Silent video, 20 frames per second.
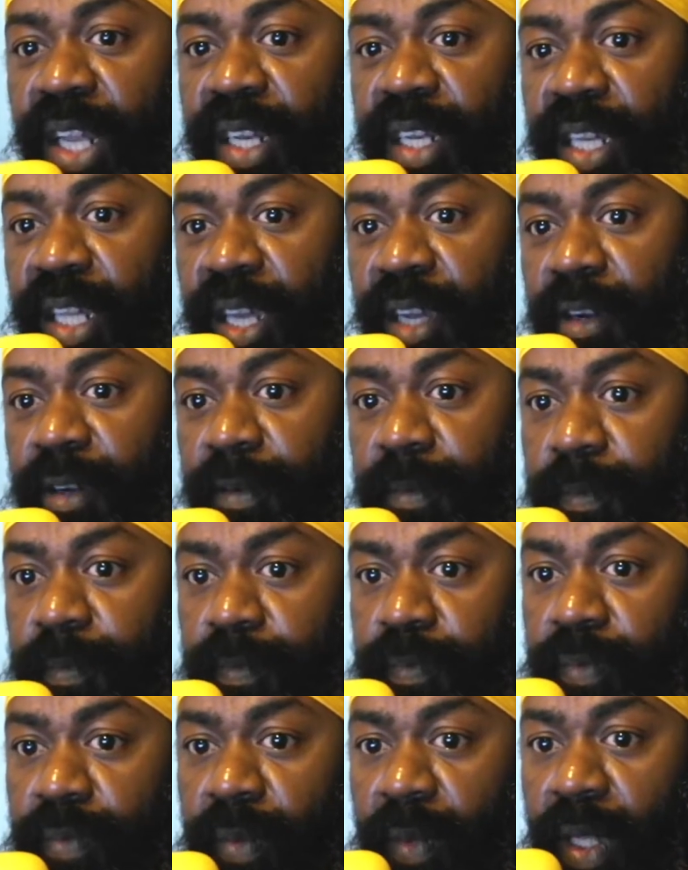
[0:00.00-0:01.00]
there.
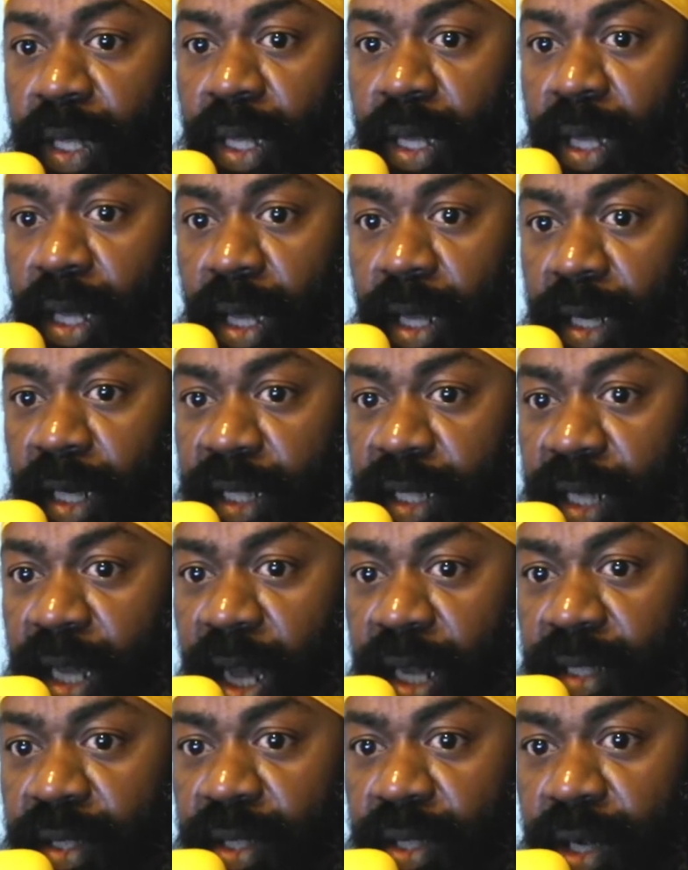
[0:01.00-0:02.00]
Let's
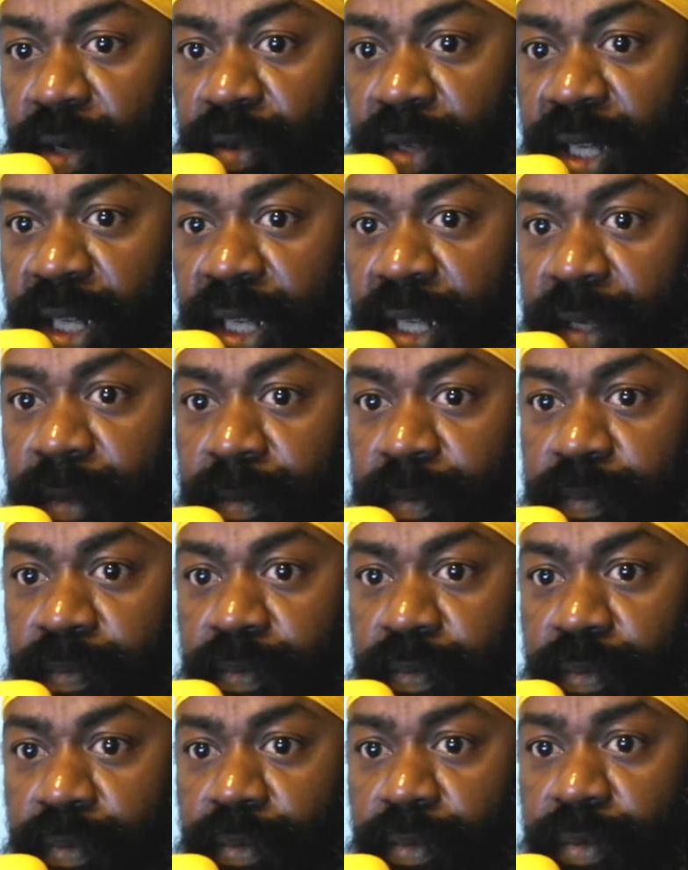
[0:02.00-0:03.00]
continue reading.
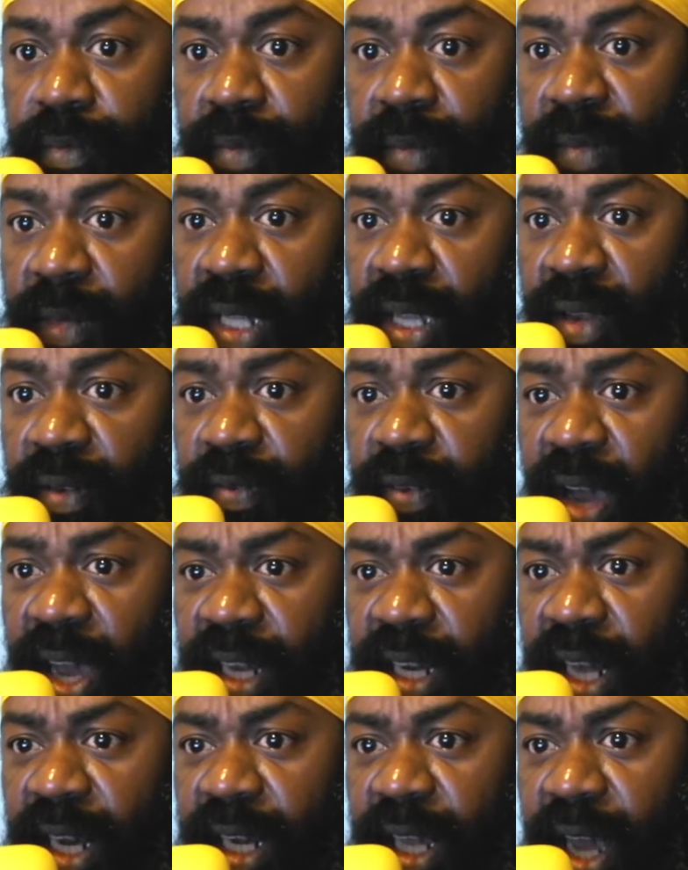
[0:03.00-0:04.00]

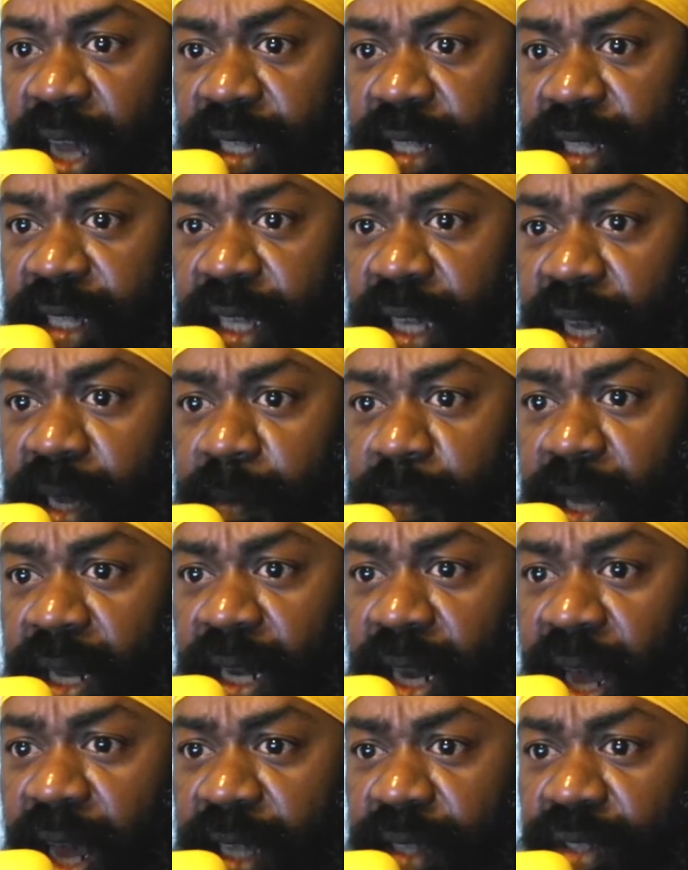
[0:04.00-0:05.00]
Finally, a
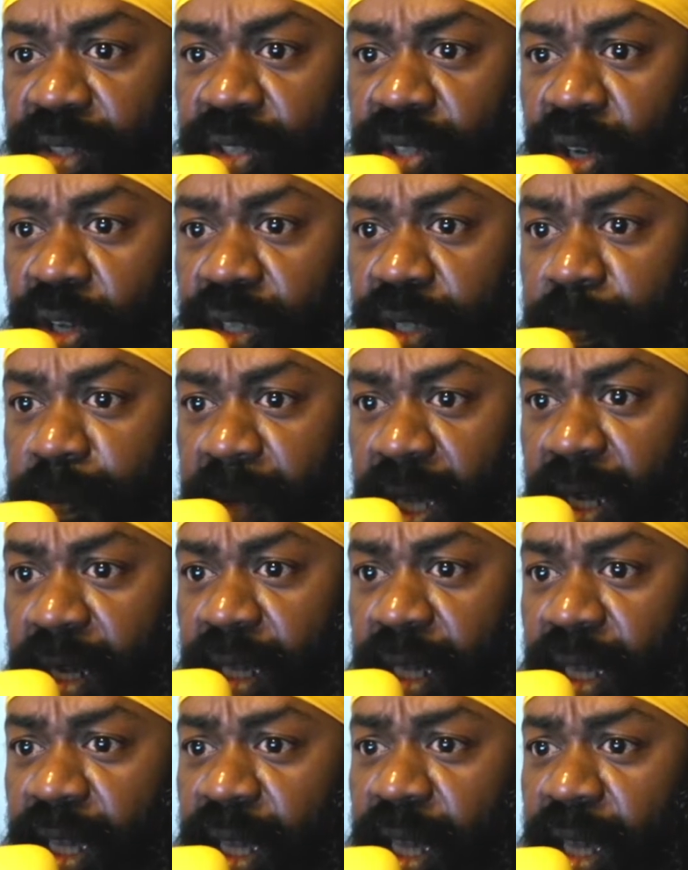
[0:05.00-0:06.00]
statement has just
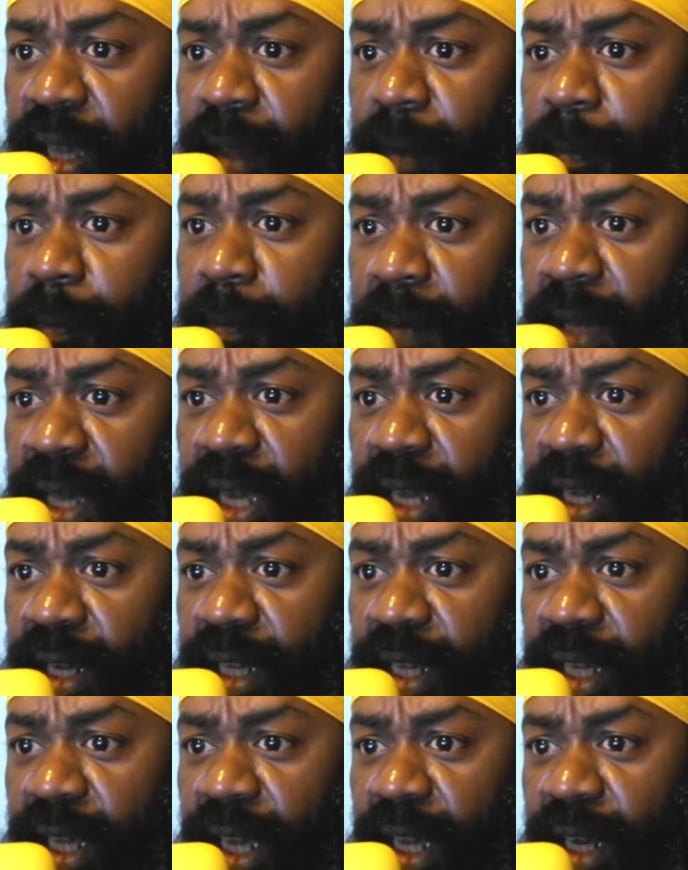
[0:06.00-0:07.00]
been
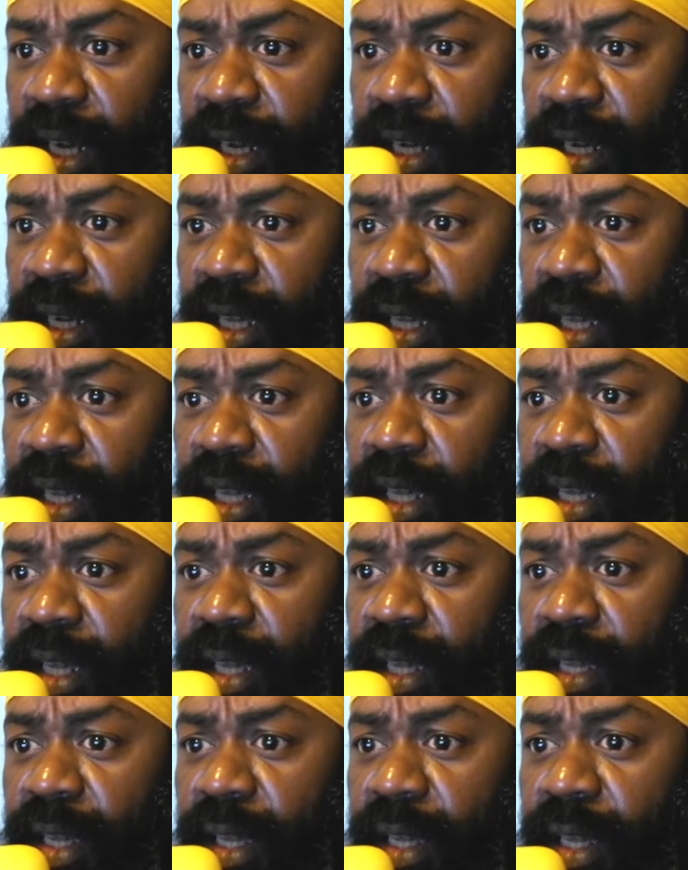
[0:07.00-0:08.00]
made in
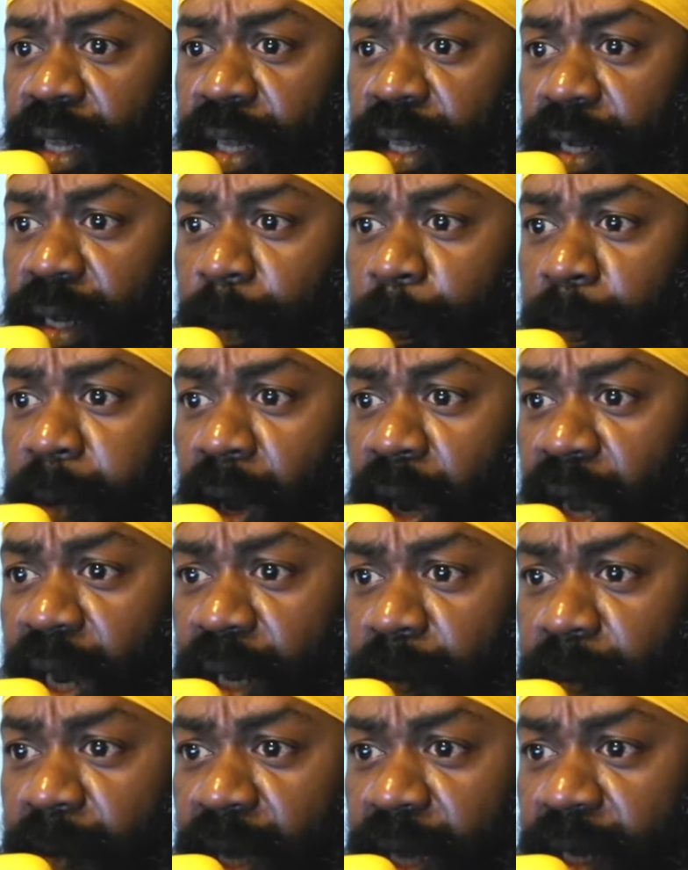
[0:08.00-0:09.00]
the
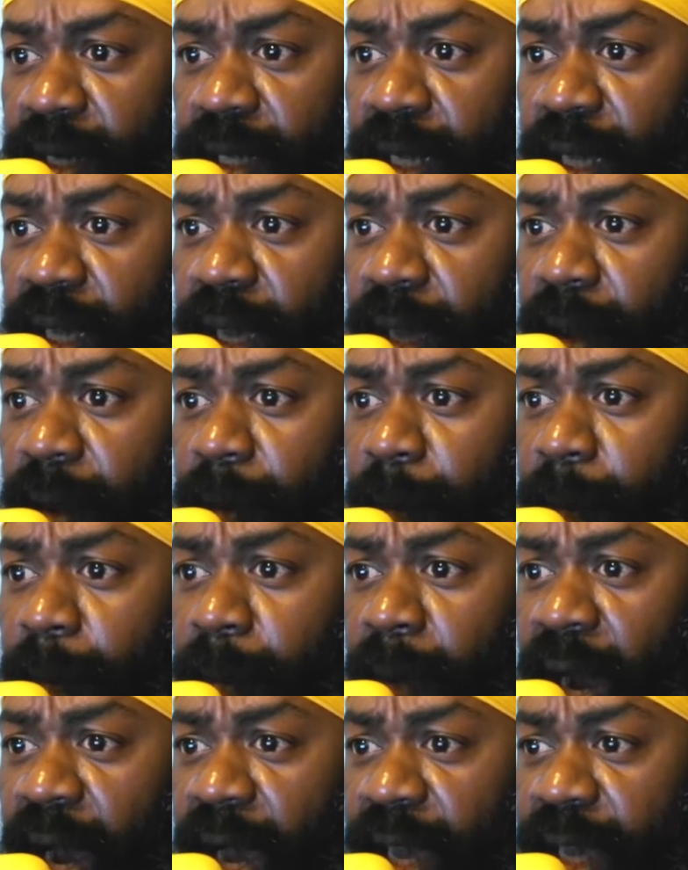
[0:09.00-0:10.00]
Parliament
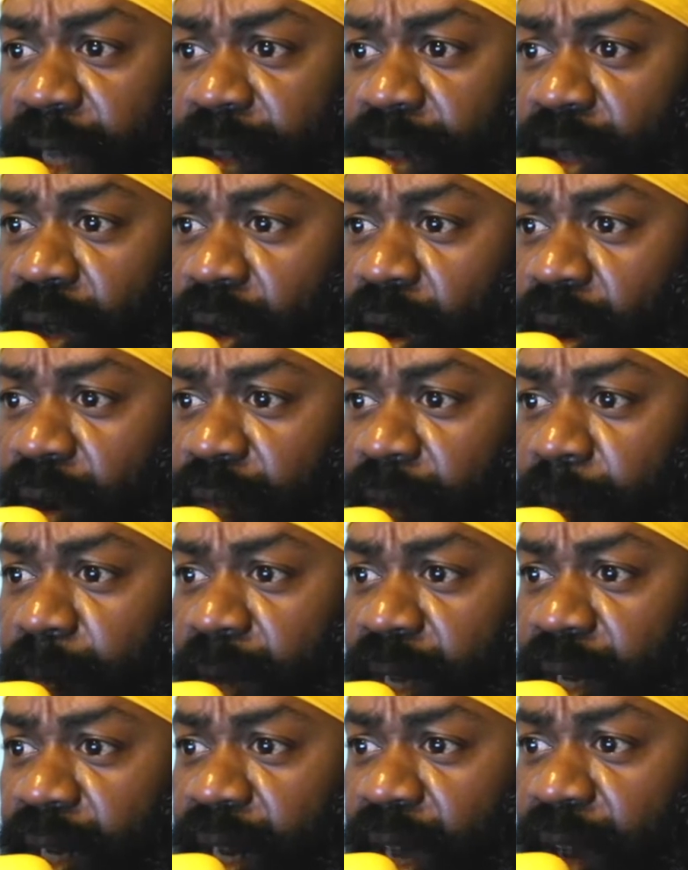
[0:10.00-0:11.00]
by the
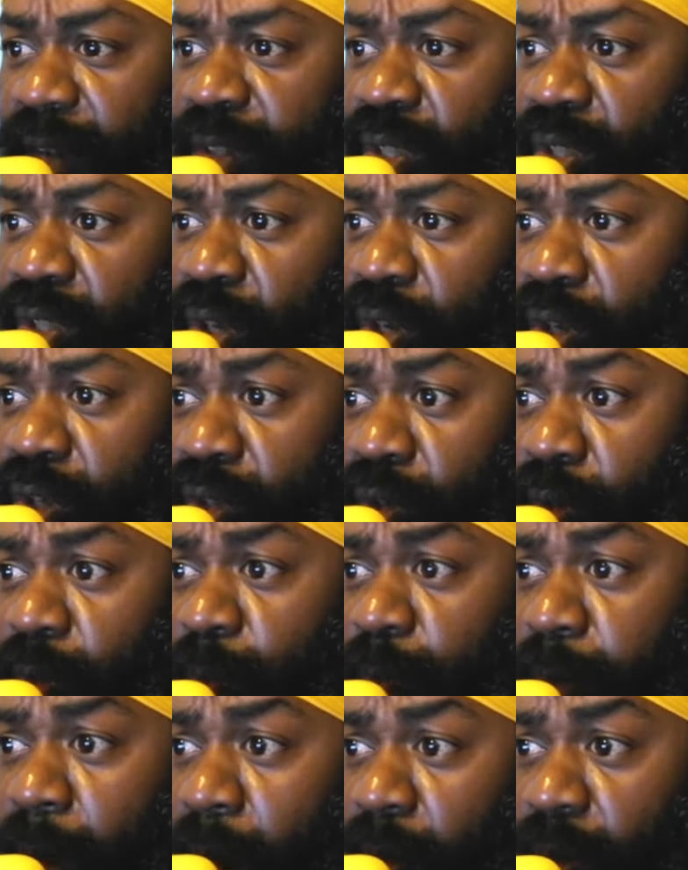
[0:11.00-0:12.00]
government of certain
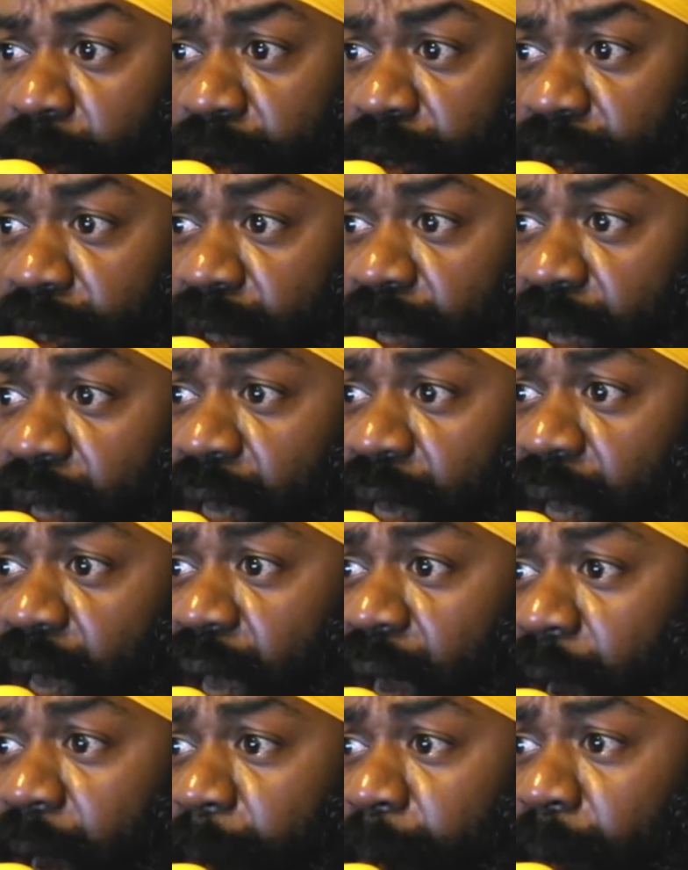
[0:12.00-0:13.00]
powers,
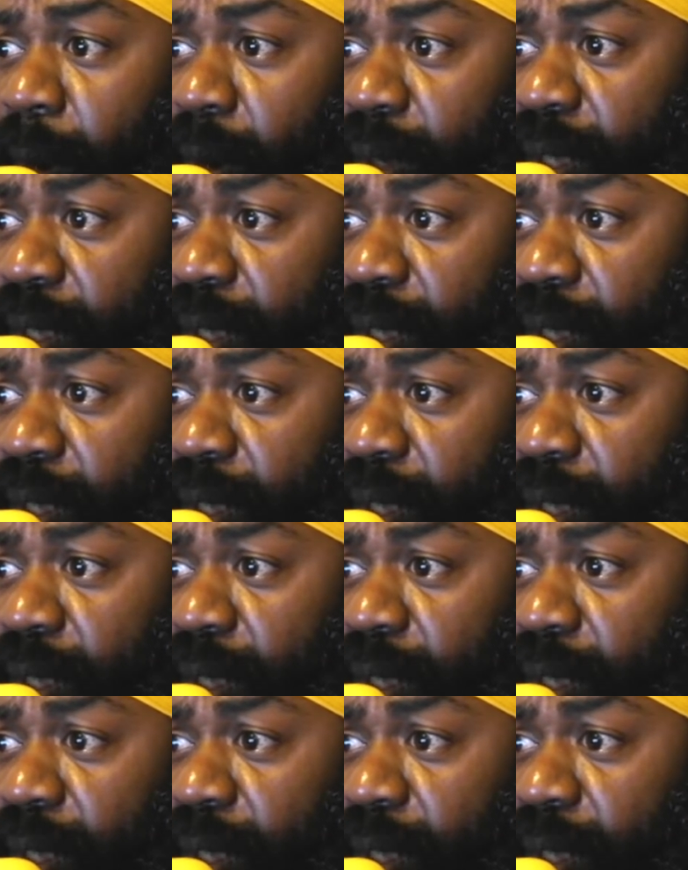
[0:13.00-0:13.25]
among